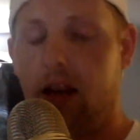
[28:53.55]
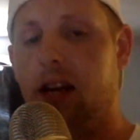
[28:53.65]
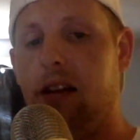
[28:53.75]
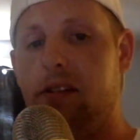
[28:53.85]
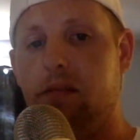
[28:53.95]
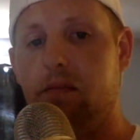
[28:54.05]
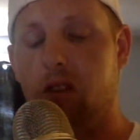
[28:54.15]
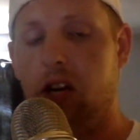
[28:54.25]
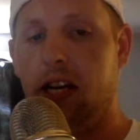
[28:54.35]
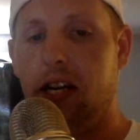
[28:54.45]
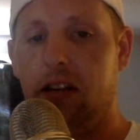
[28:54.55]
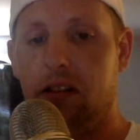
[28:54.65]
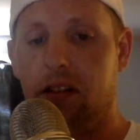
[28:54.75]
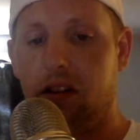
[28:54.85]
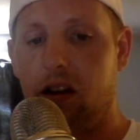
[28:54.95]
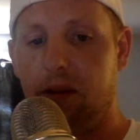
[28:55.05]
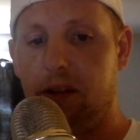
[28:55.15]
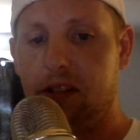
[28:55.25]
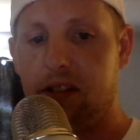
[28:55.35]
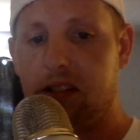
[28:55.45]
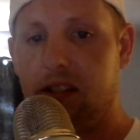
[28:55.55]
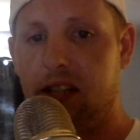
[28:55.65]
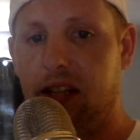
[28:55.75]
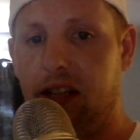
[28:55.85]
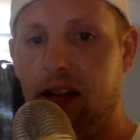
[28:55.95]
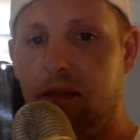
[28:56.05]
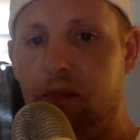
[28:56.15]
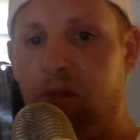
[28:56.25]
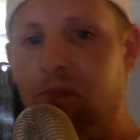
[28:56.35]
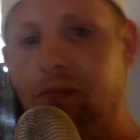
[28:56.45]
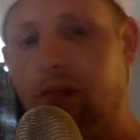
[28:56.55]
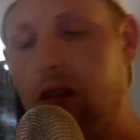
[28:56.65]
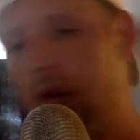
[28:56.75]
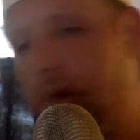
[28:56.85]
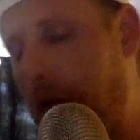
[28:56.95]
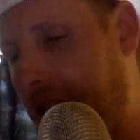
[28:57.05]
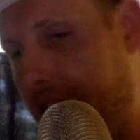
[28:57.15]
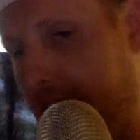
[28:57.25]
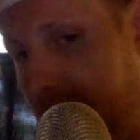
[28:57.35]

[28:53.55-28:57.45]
I had an idiot in the comments saying that posting your